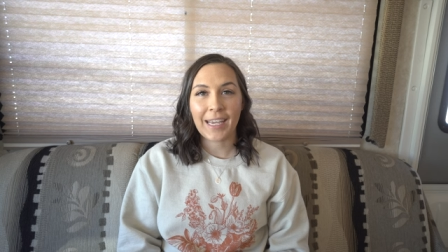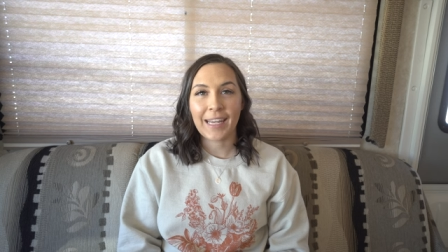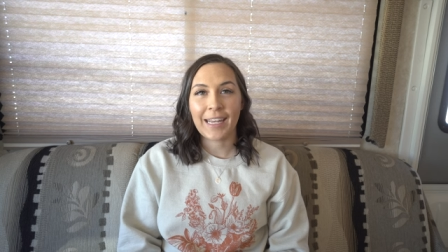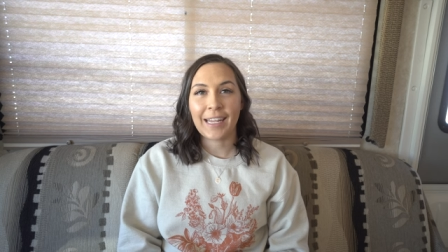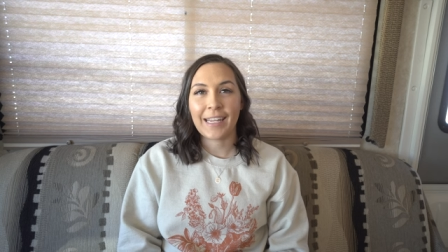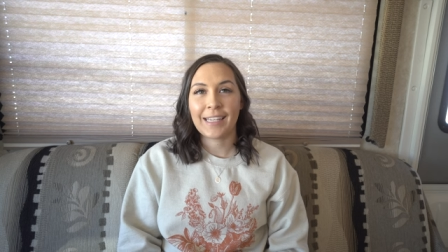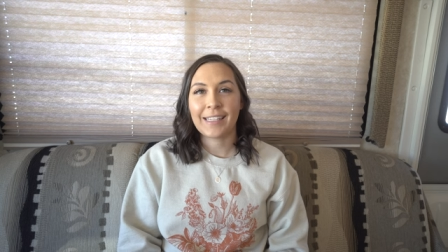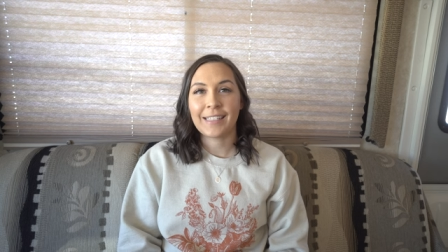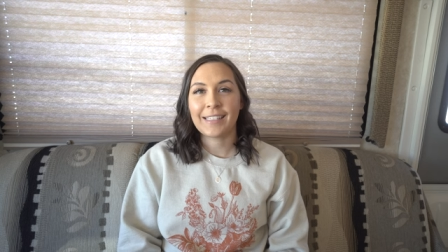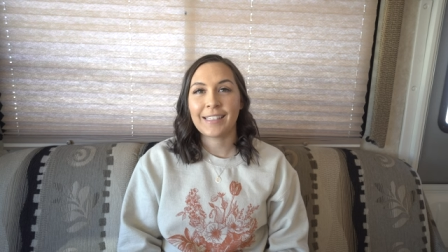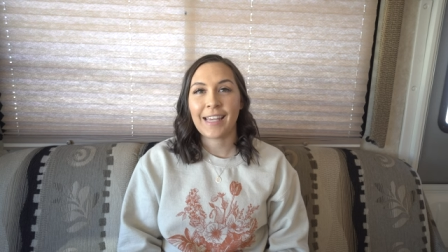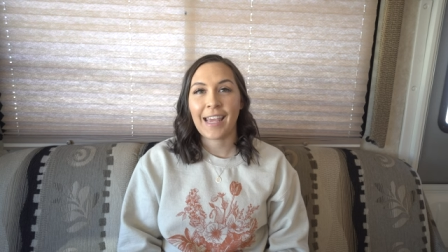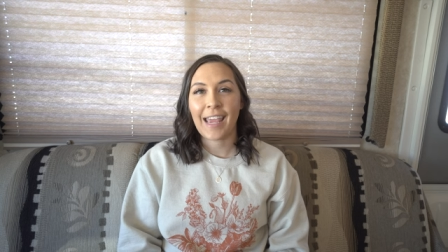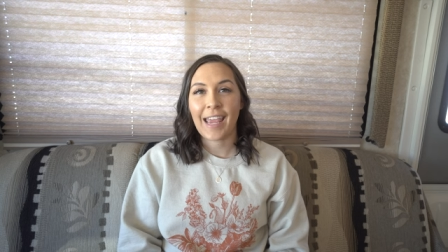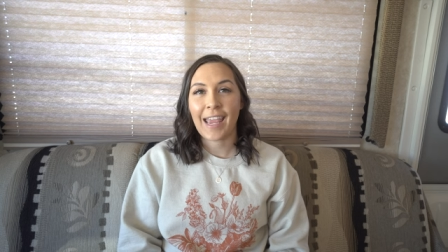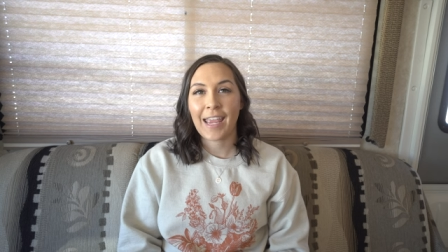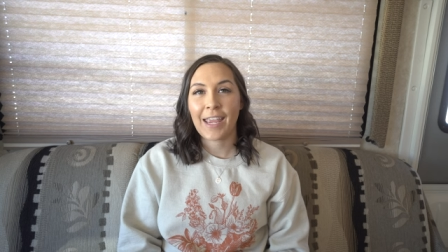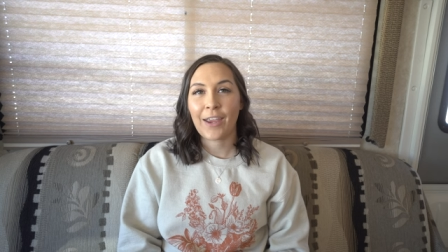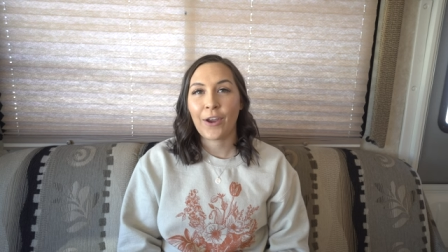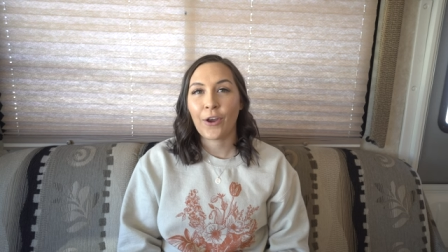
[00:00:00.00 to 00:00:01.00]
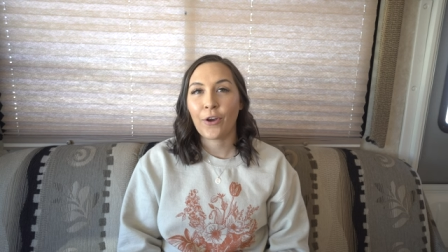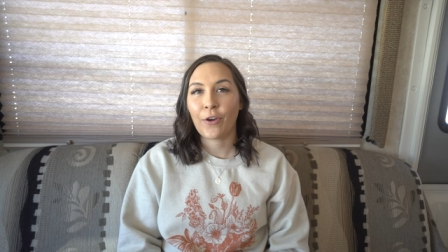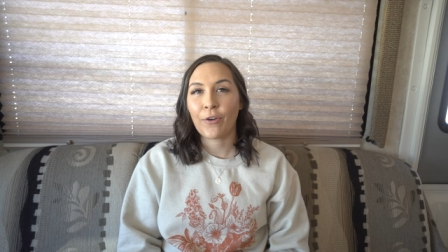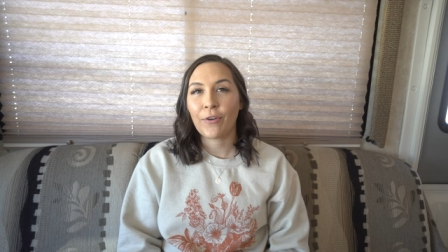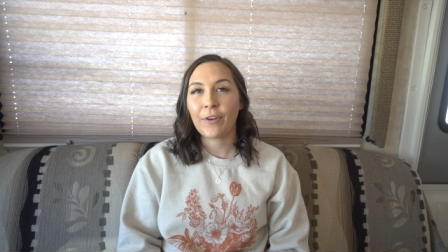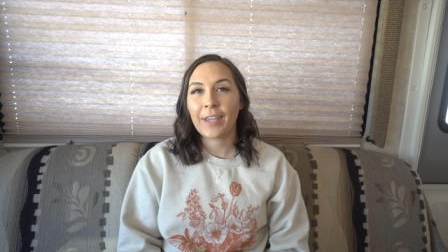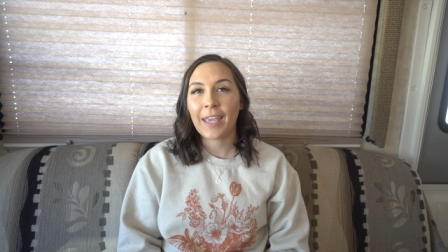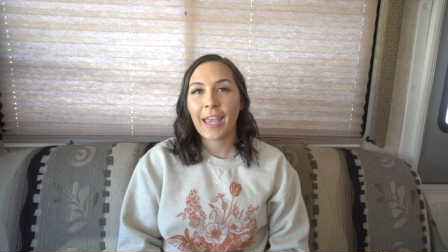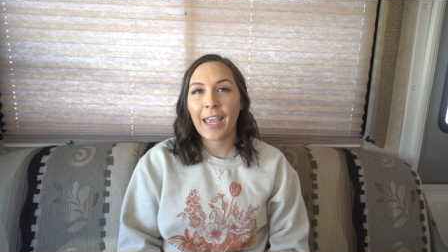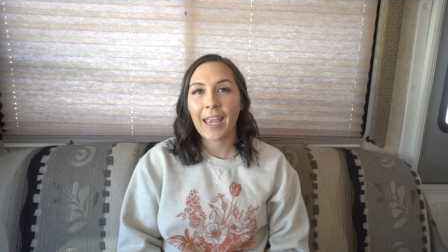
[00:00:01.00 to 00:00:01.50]
It is a
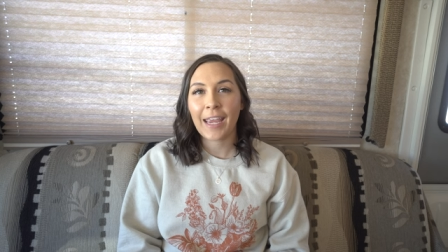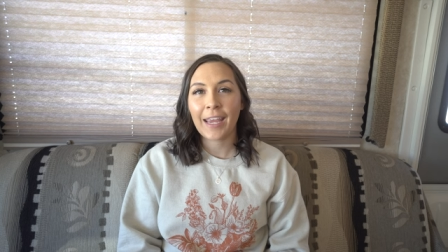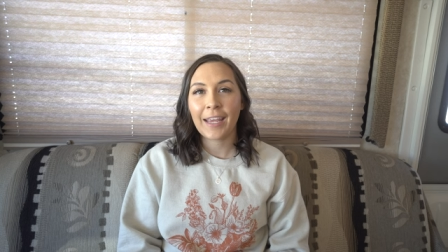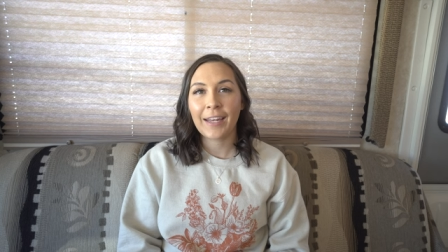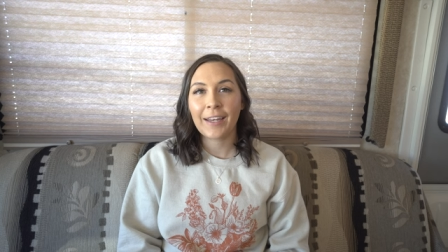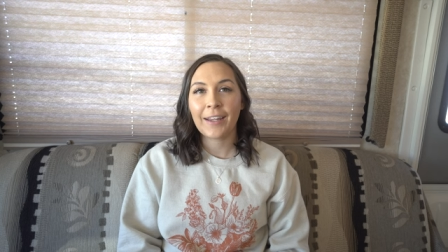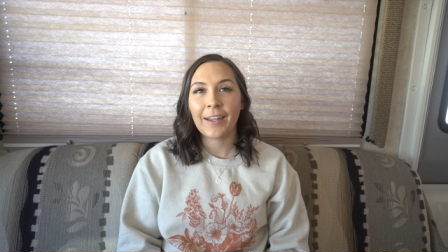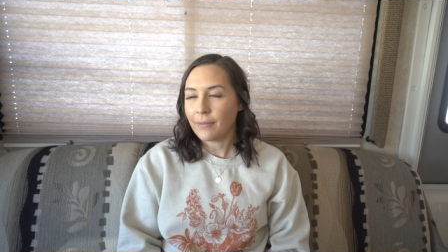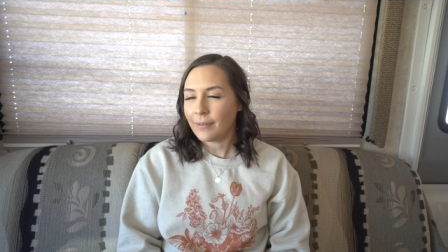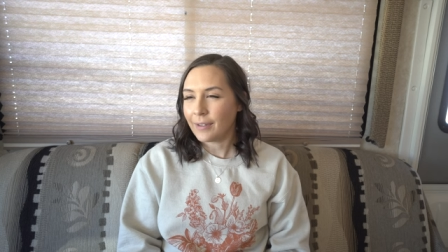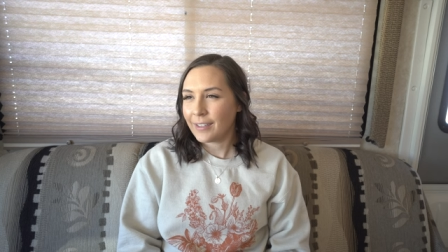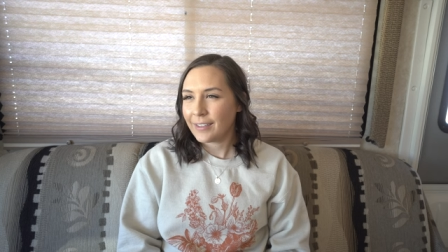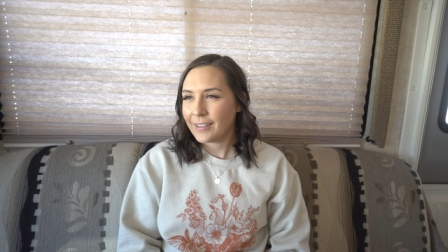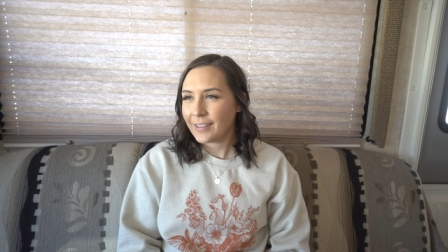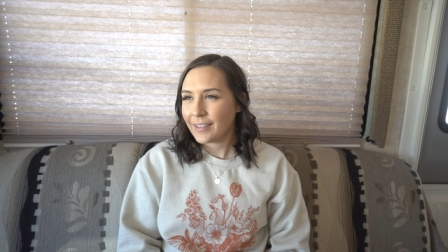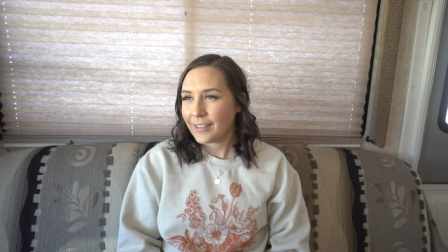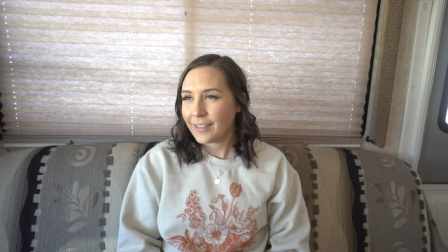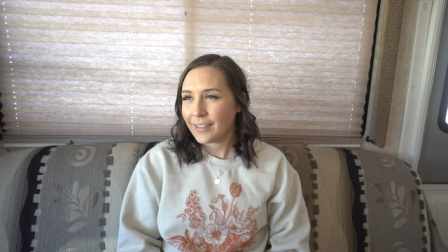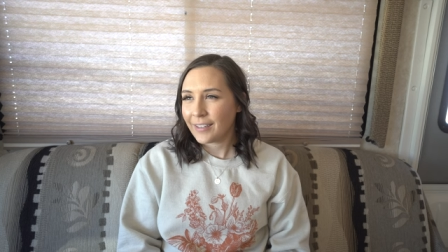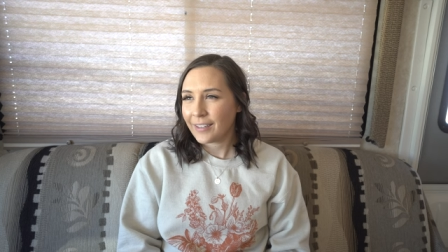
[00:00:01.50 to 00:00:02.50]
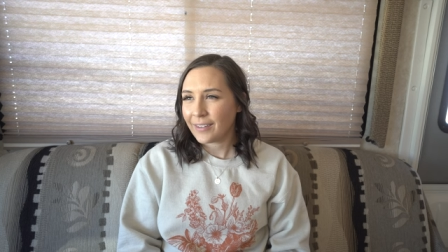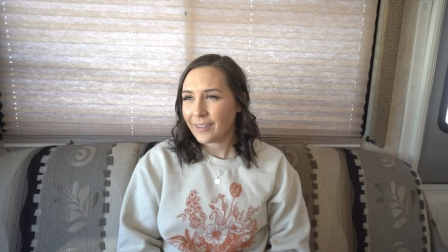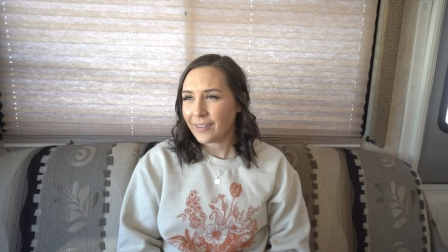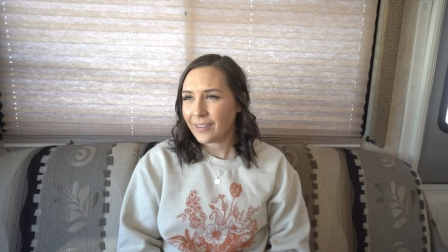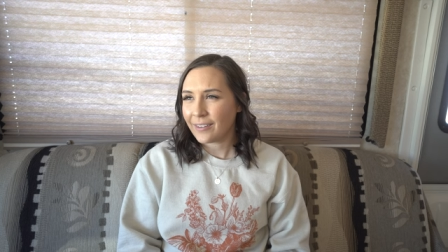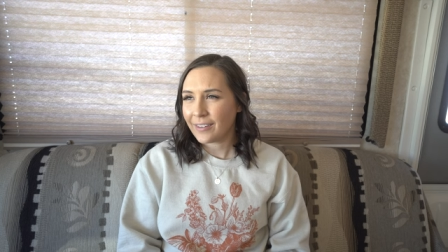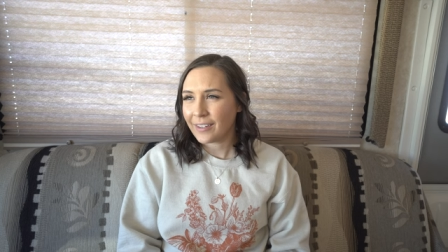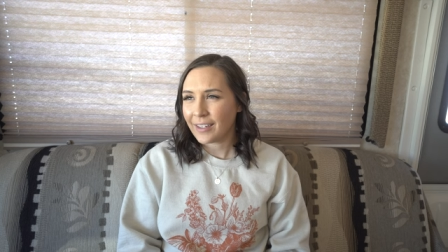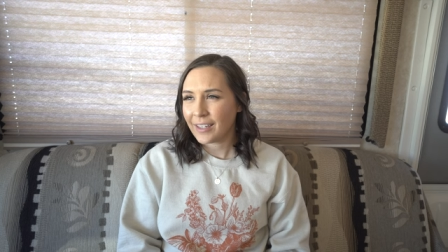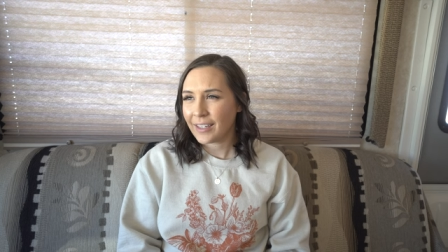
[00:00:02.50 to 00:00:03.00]
Hurricane, what is it?
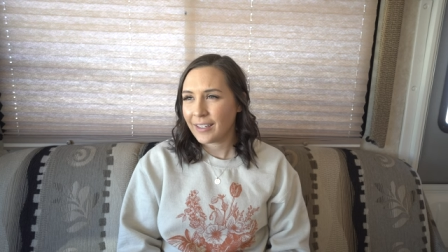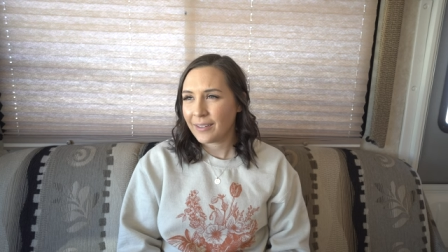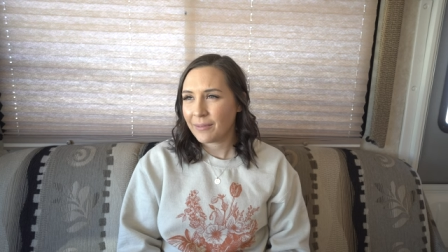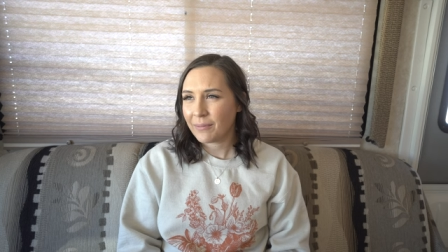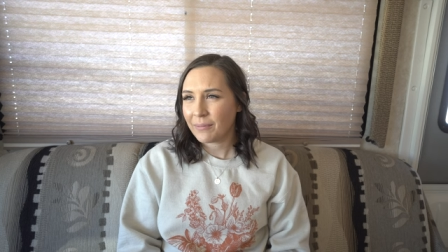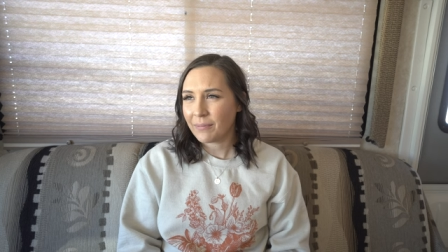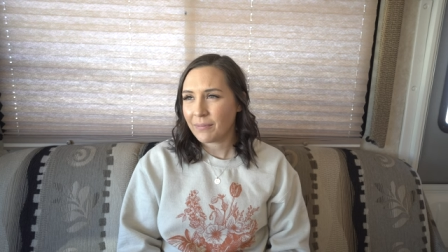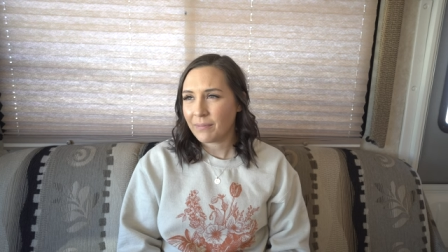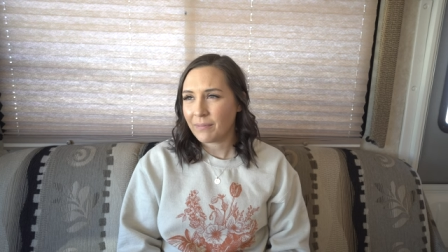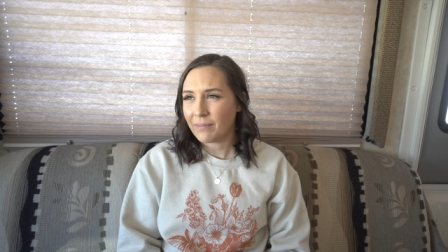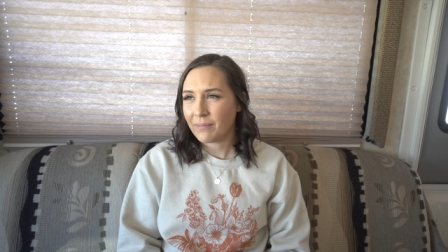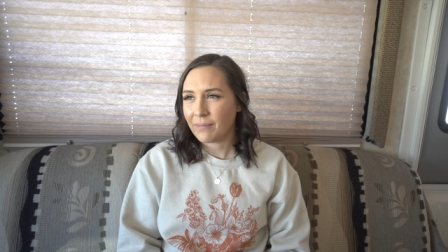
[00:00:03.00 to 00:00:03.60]
Hurricane?